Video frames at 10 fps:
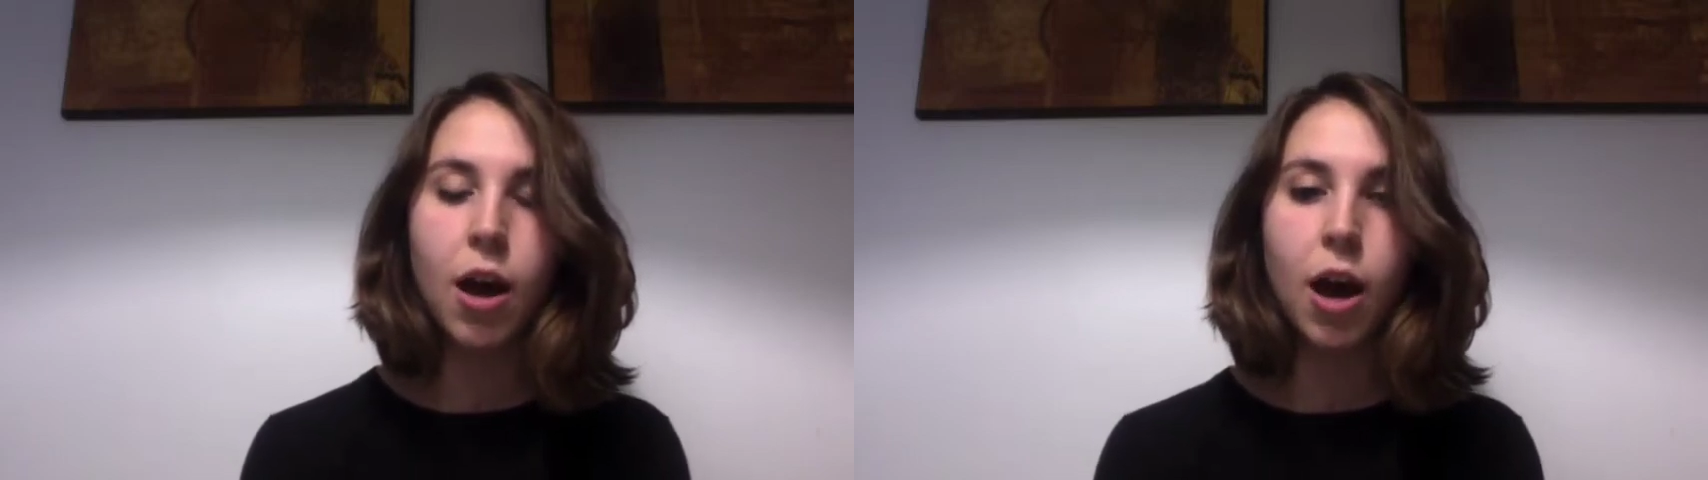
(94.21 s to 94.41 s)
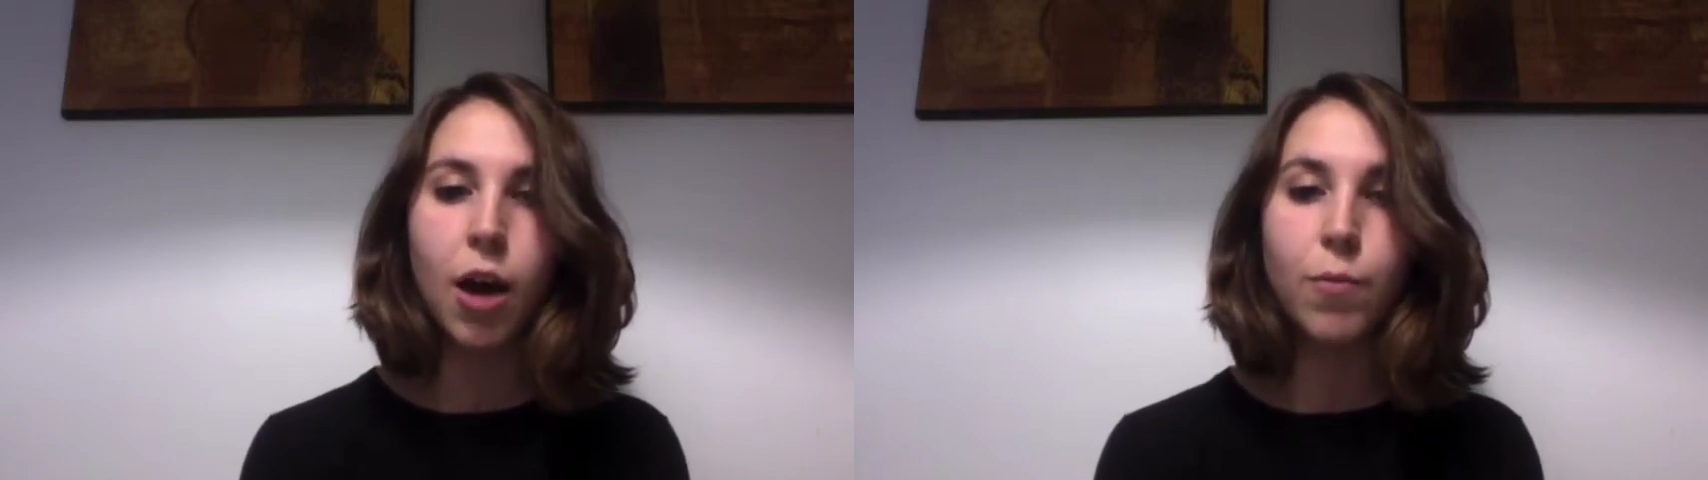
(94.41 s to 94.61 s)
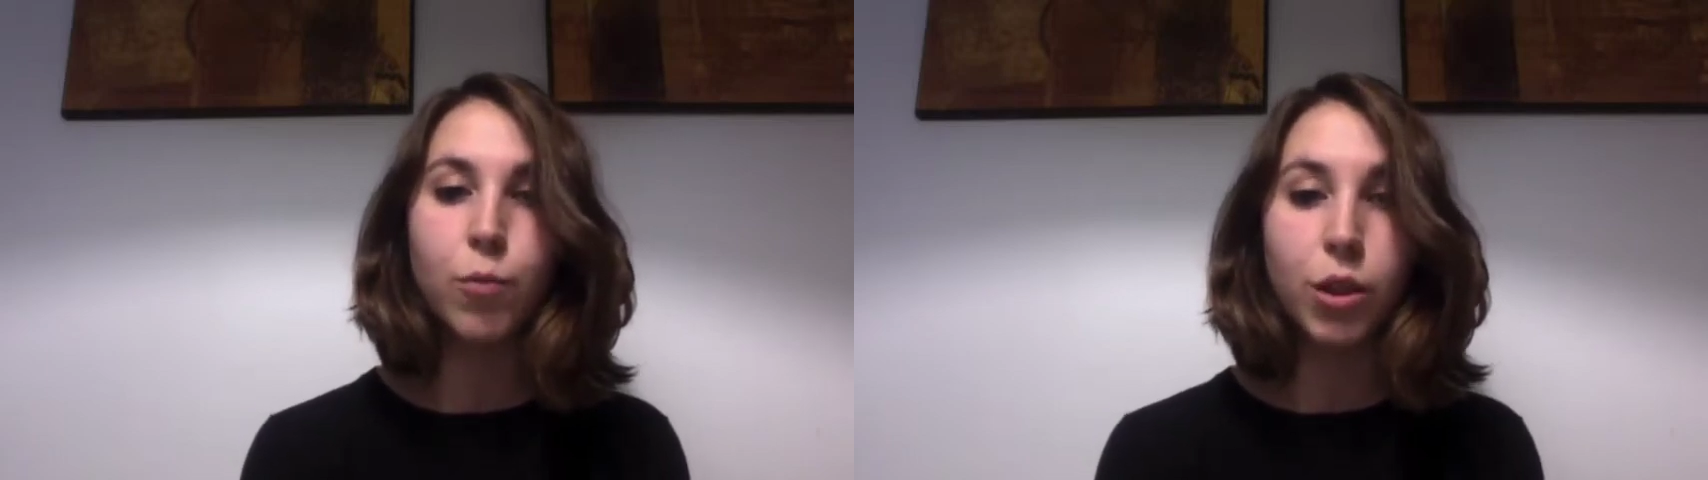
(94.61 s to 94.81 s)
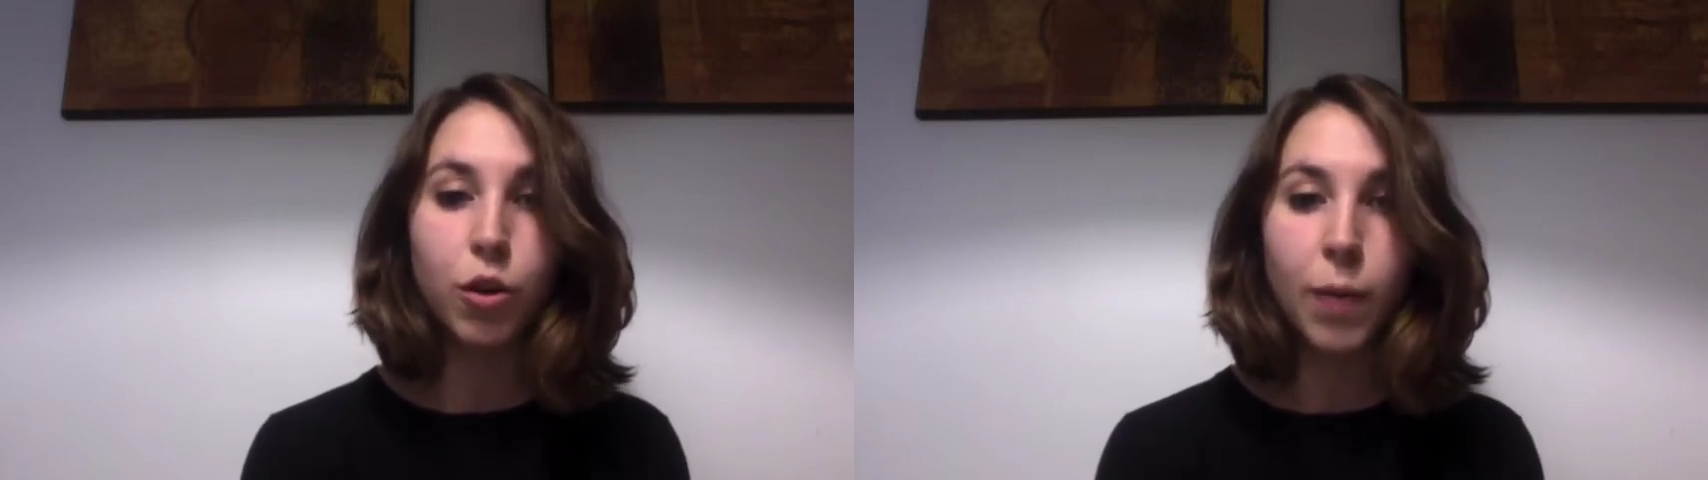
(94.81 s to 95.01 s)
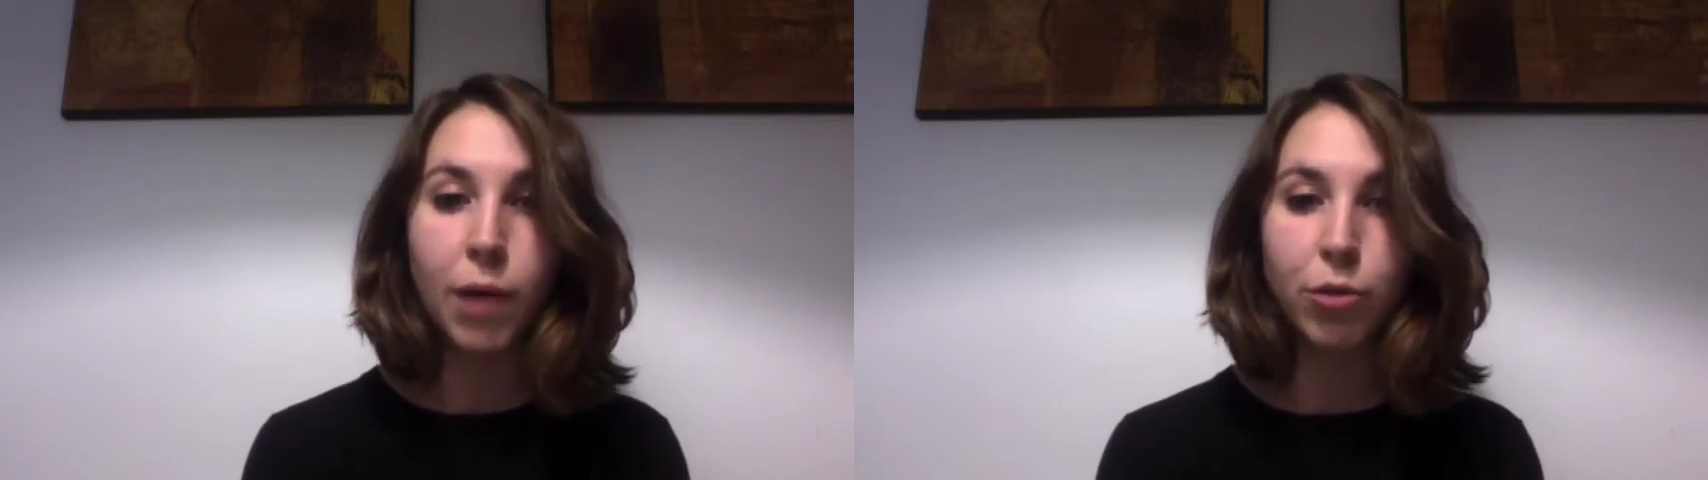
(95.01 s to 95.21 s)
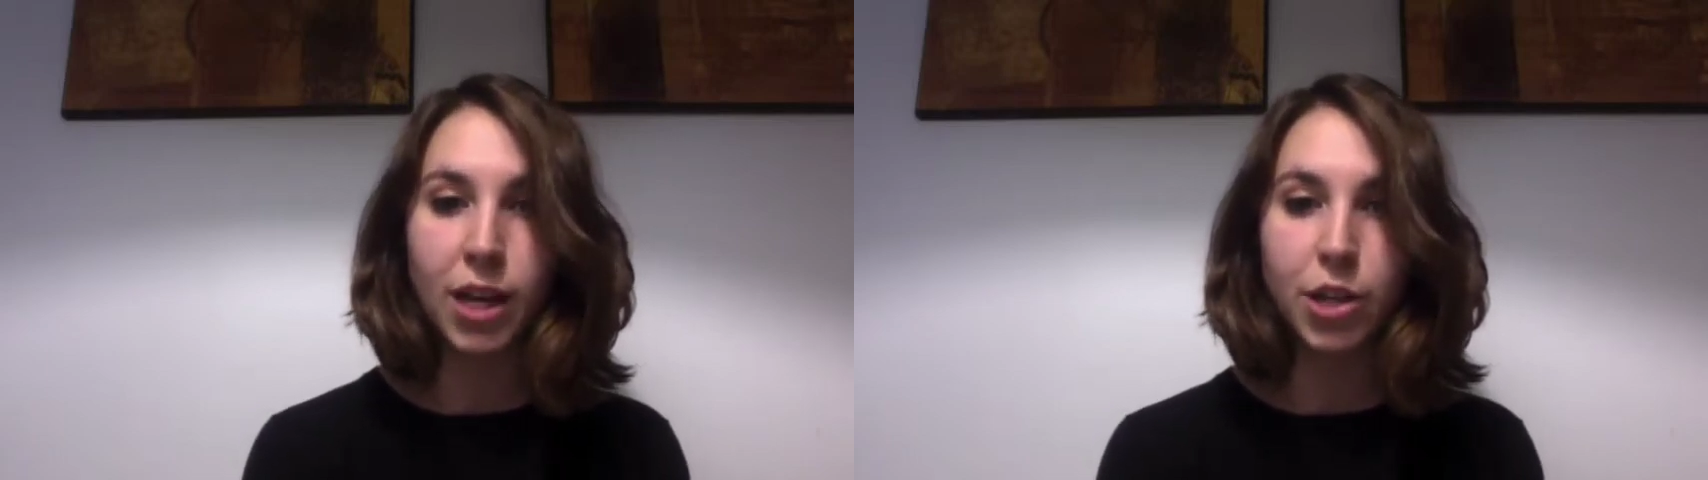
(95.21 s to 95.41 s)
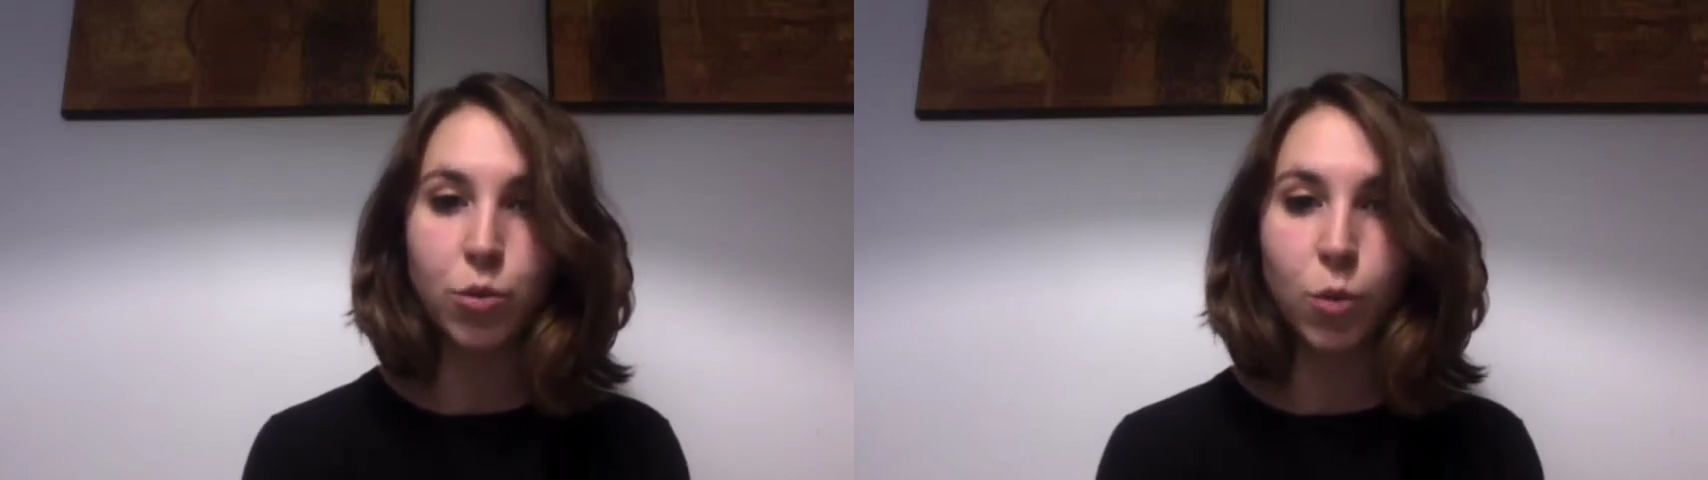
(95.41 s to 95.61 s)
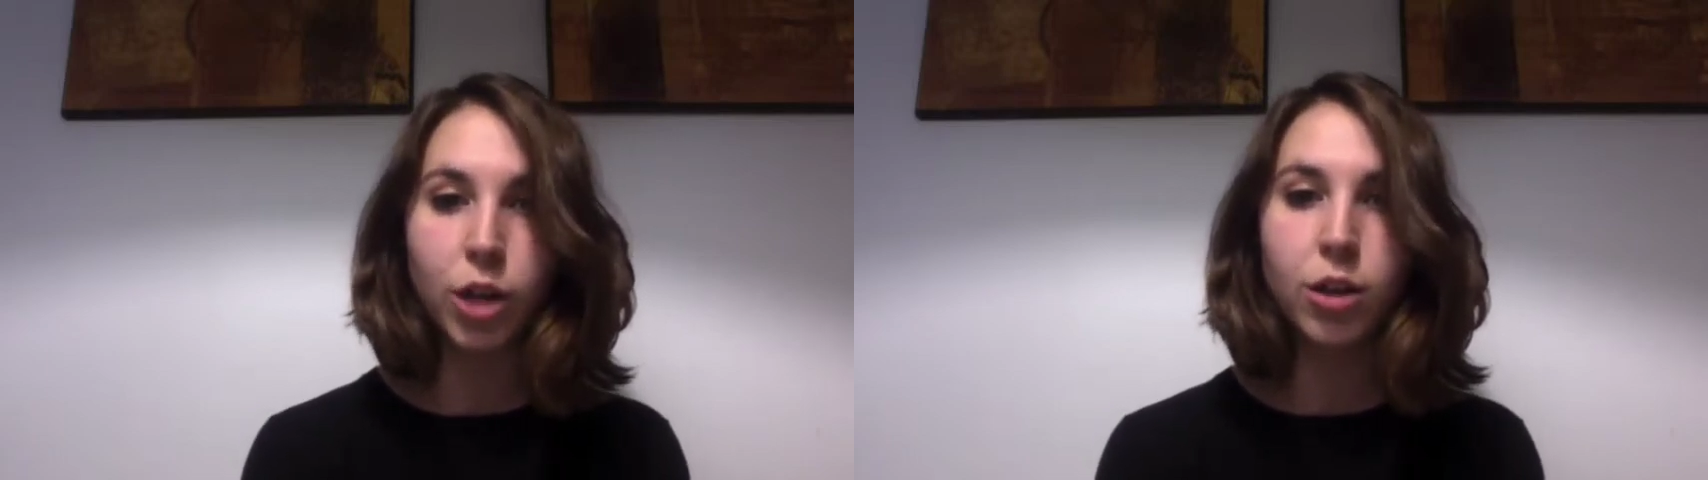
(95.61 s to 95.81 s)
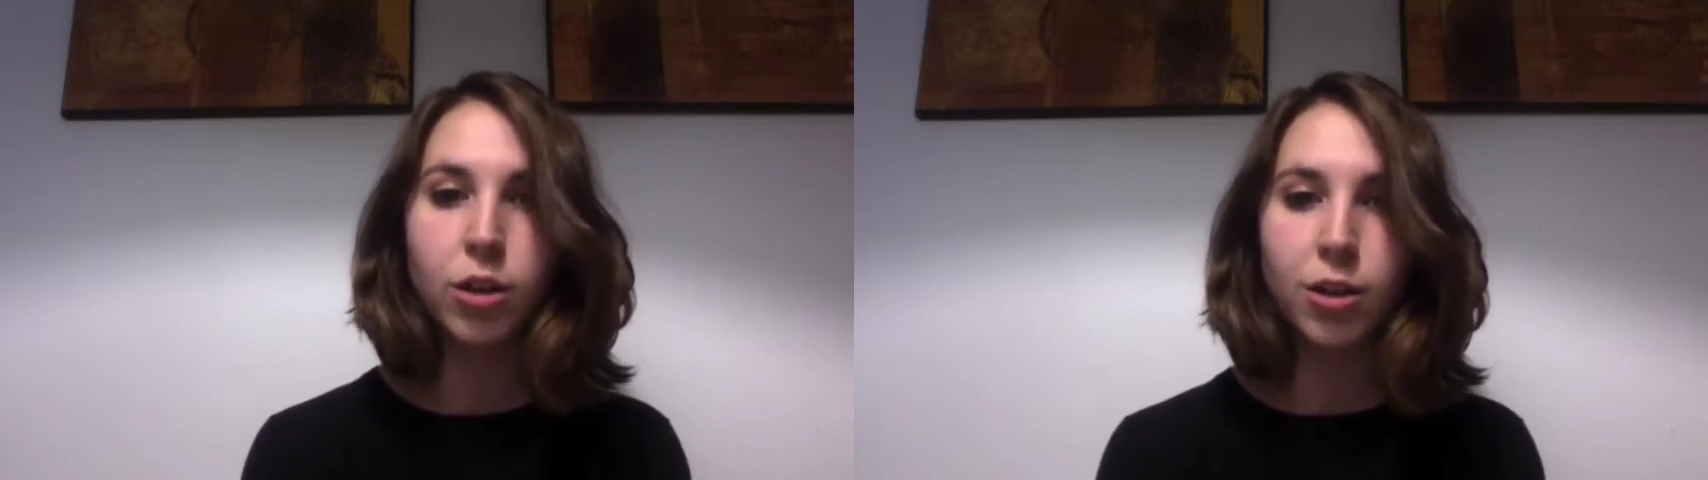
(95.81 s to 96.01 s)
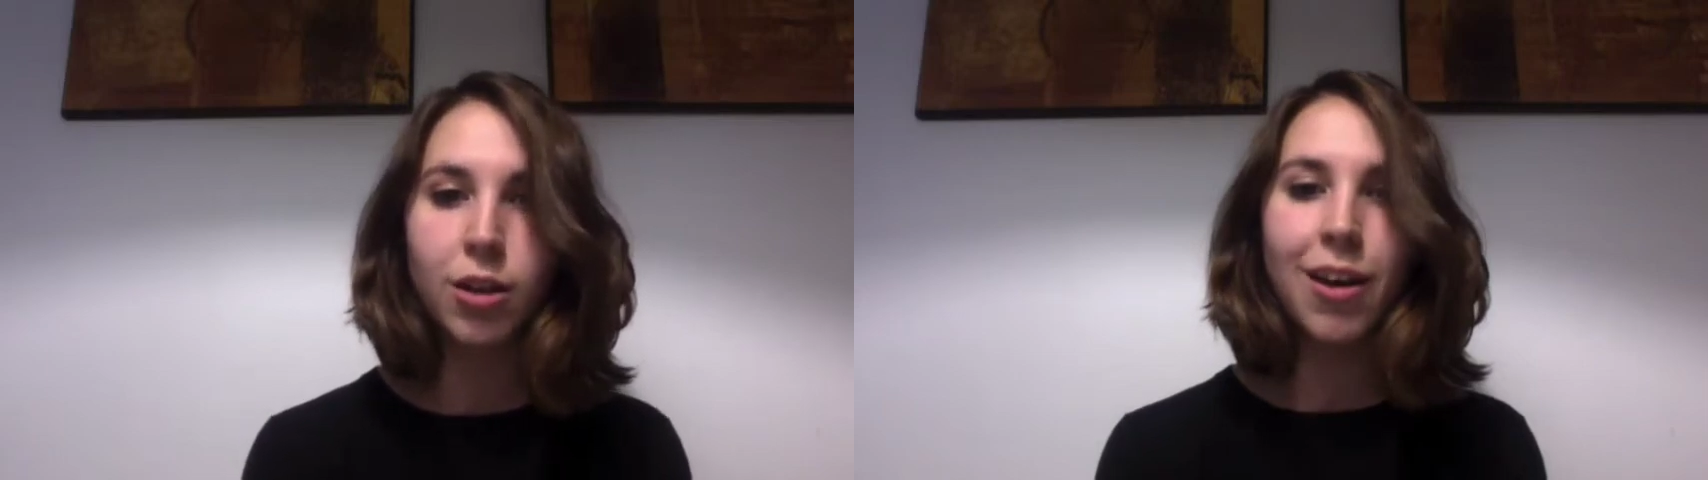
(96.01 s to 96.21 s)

um, with whom I would like to work